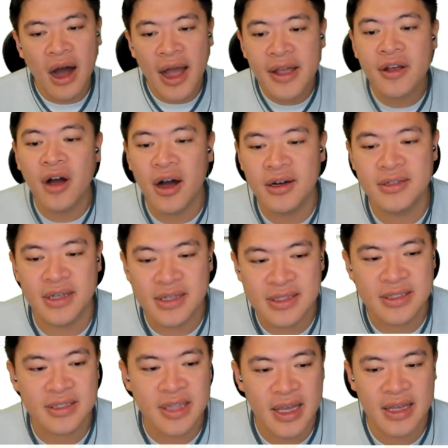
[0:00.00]
Icon
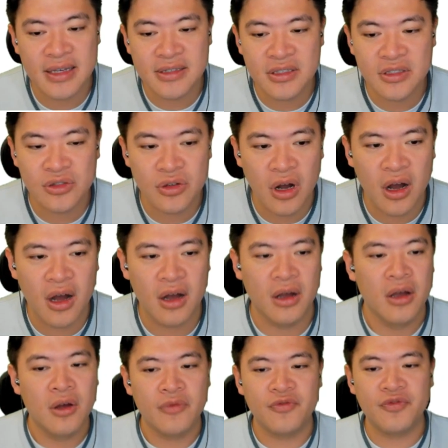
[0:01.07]
is staying
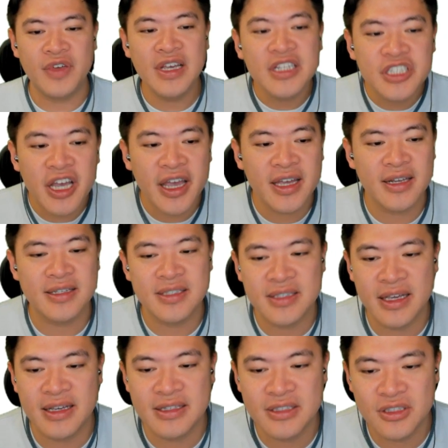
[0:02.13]
strong, VeChain is
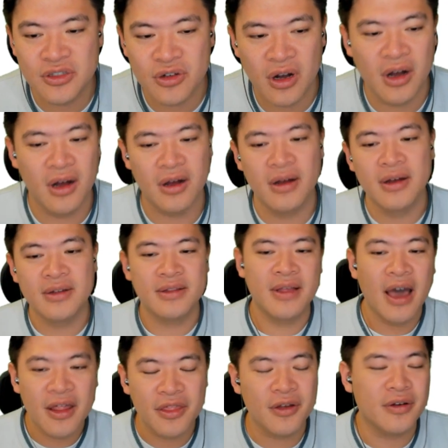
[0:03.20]
staying strong,
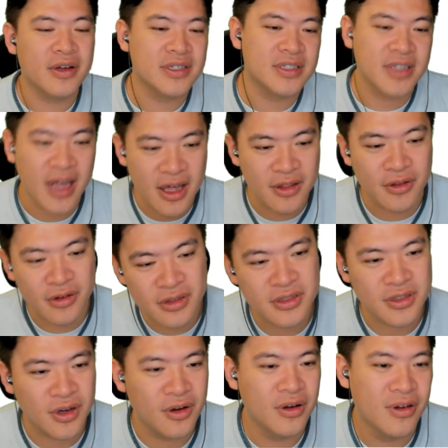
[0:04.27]
Tether is Tether.
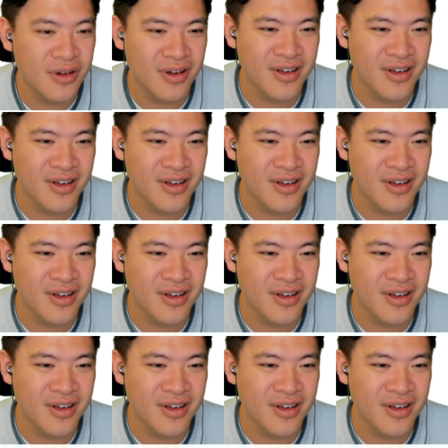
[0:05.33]
So